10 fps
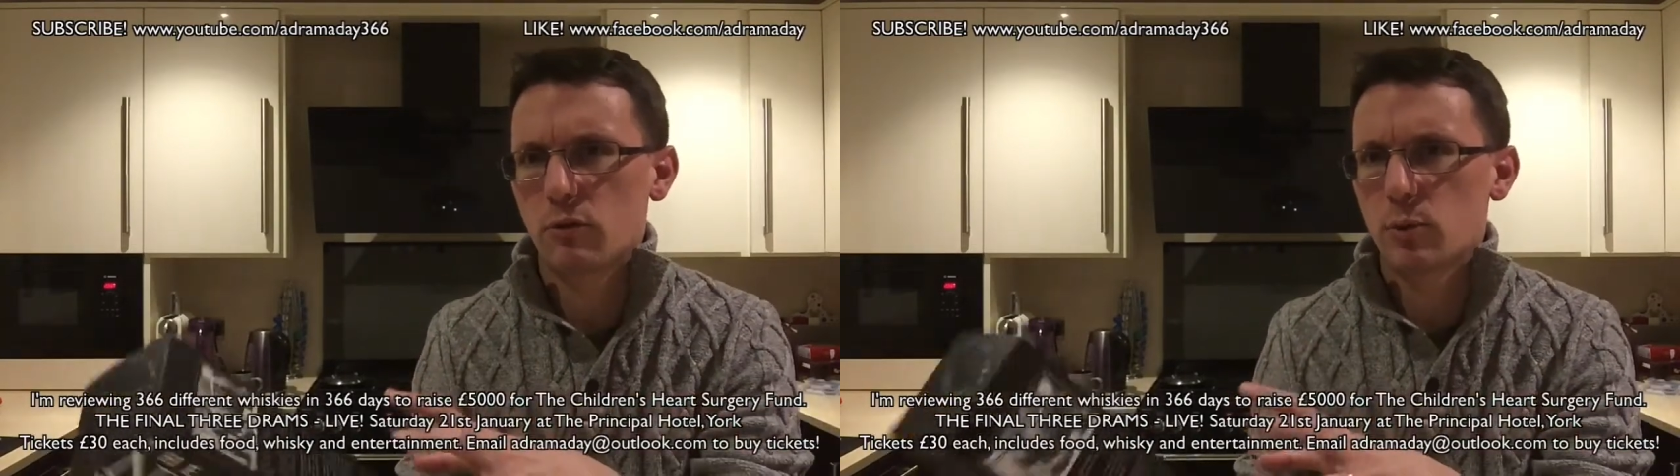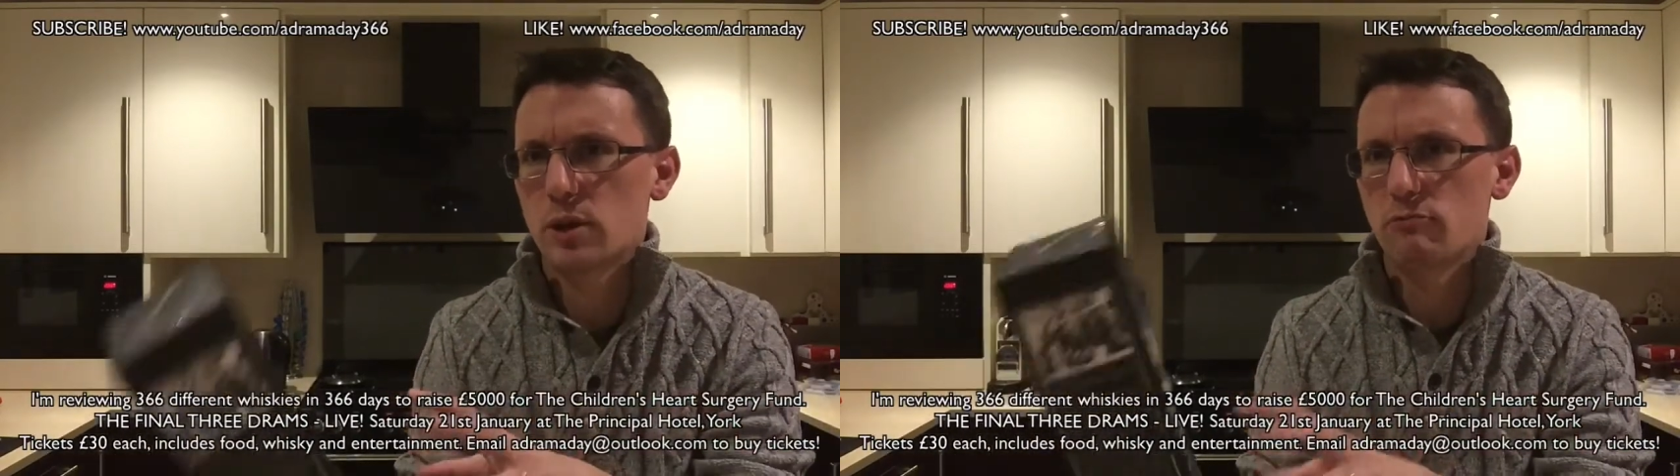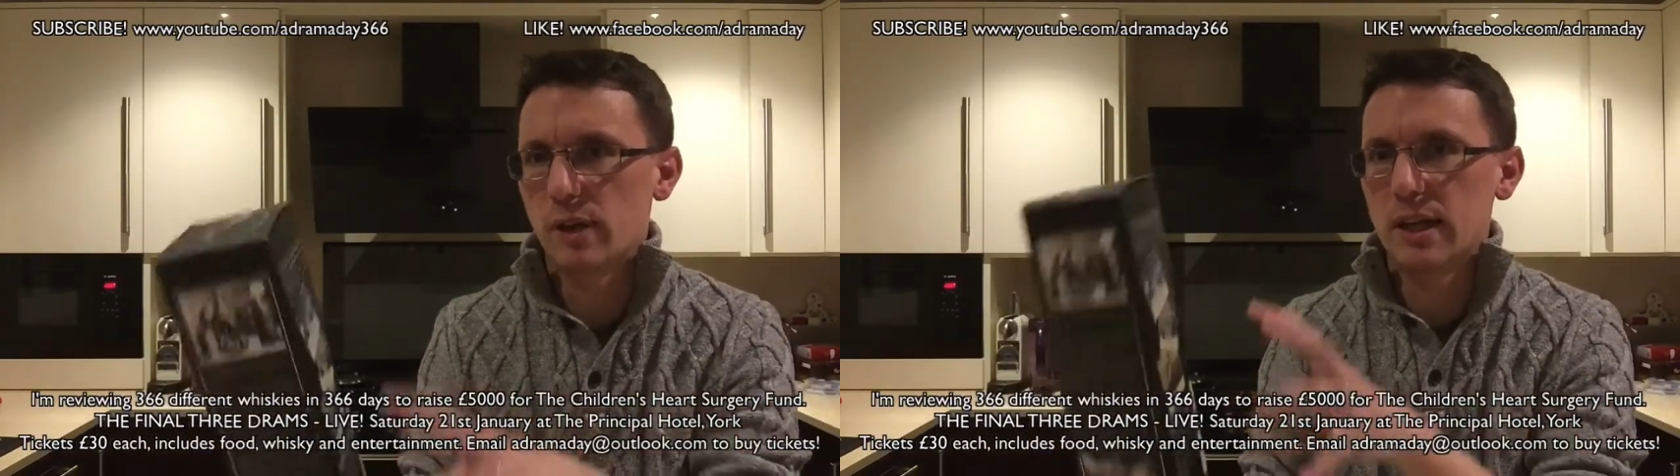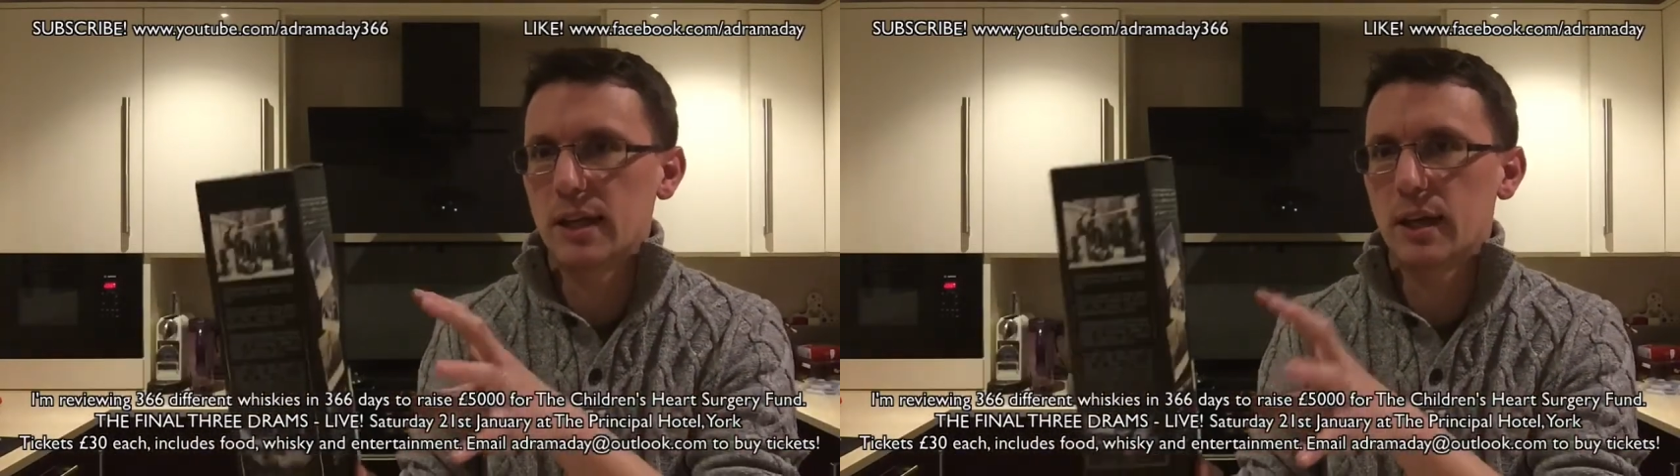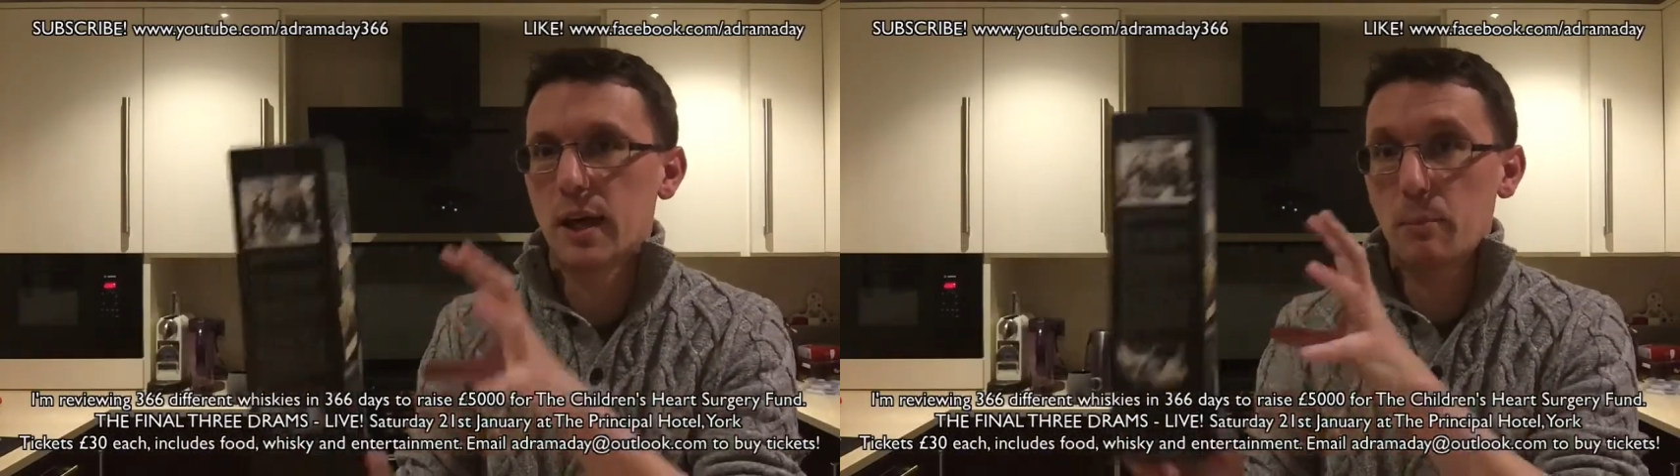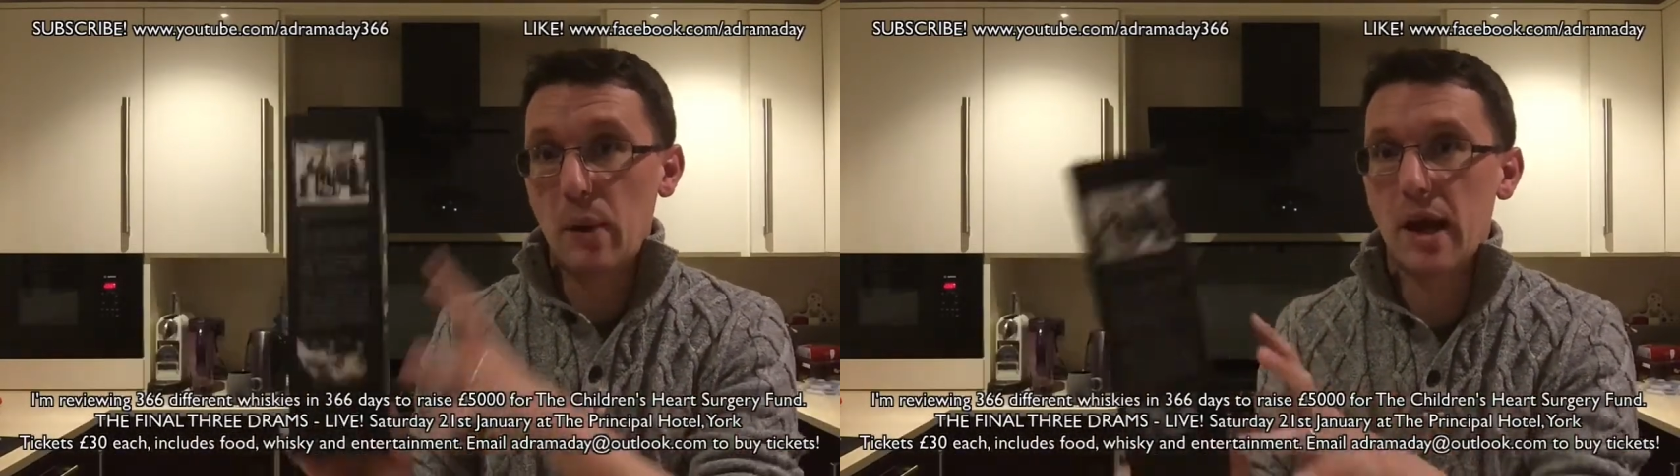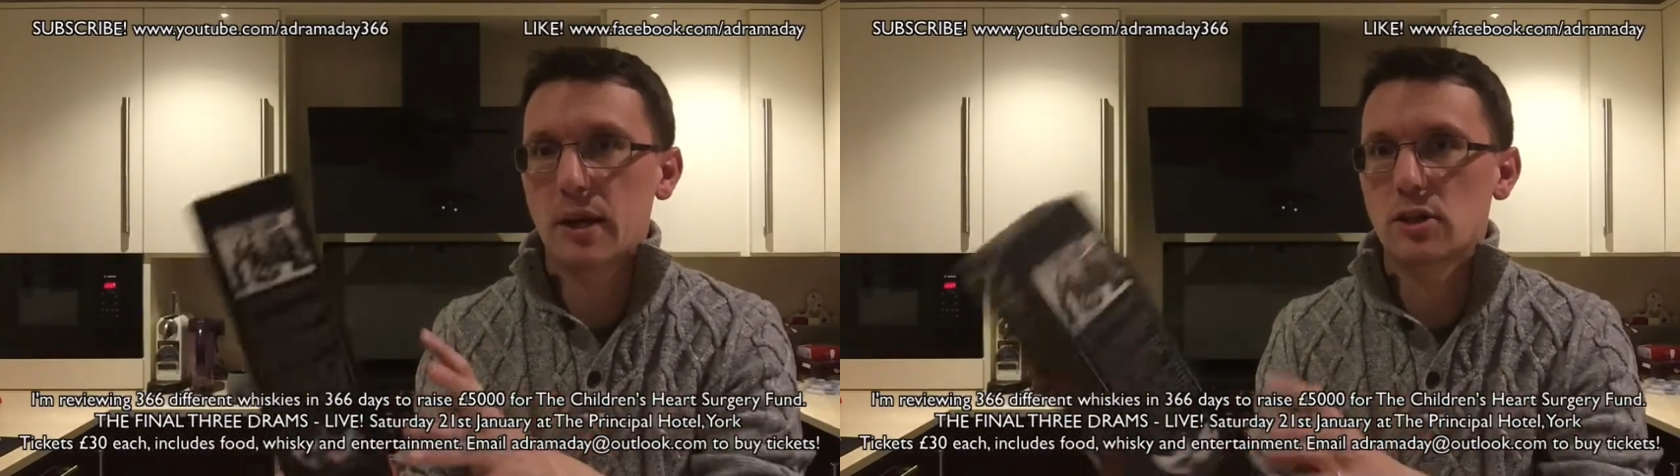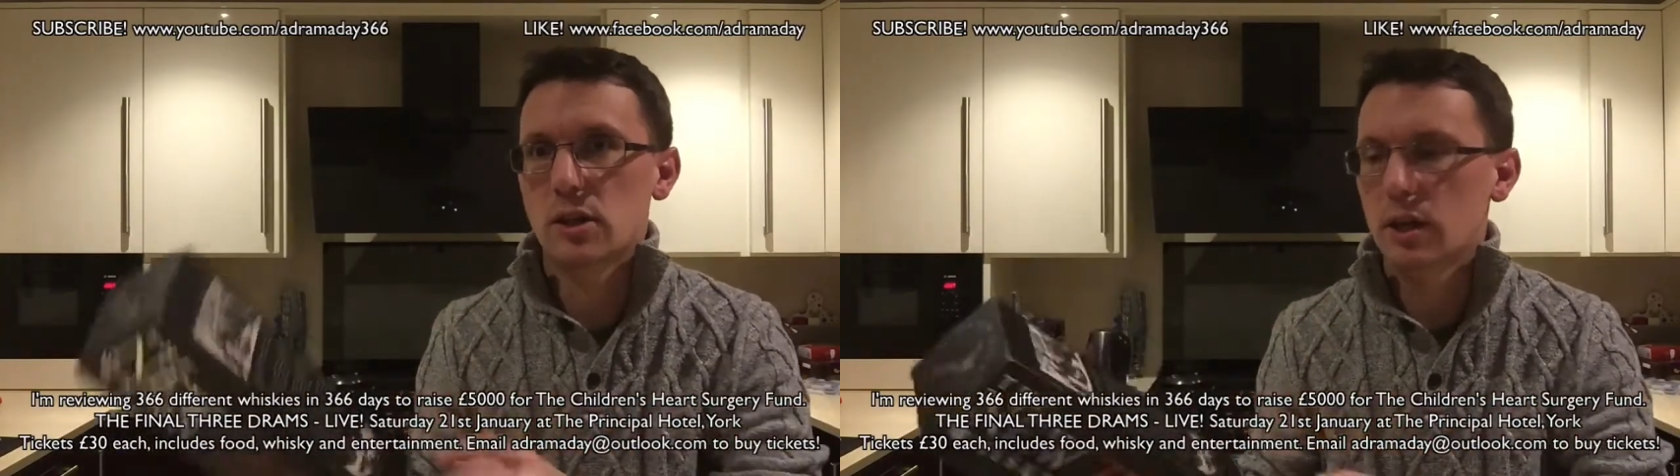of when you're reading
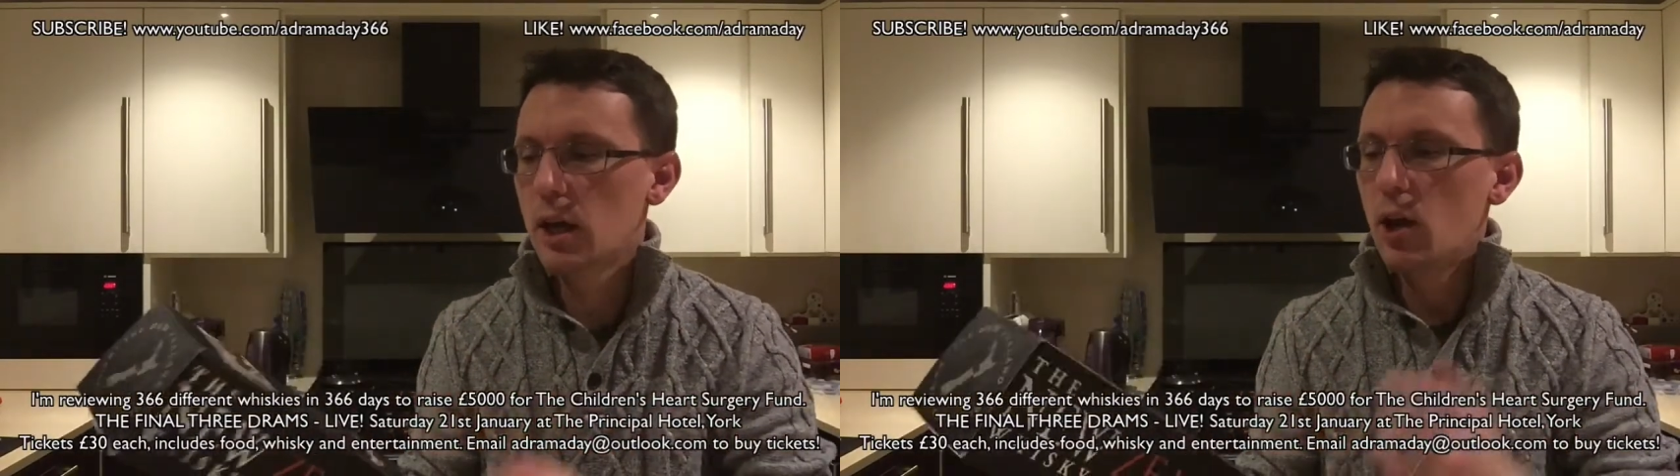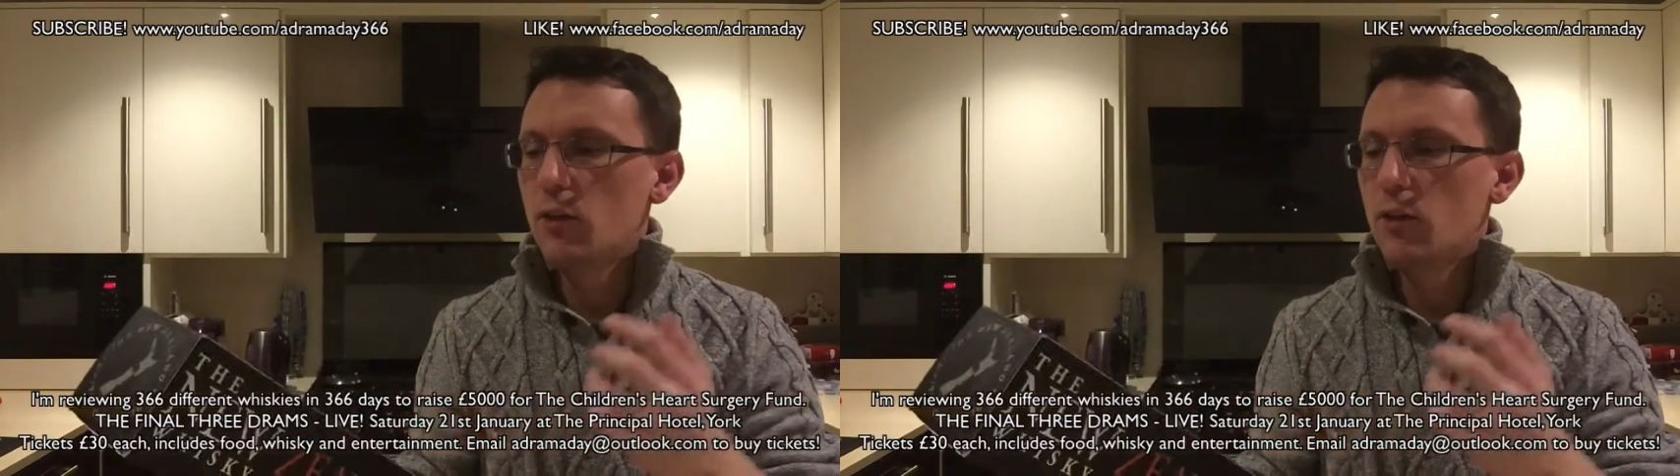packaging.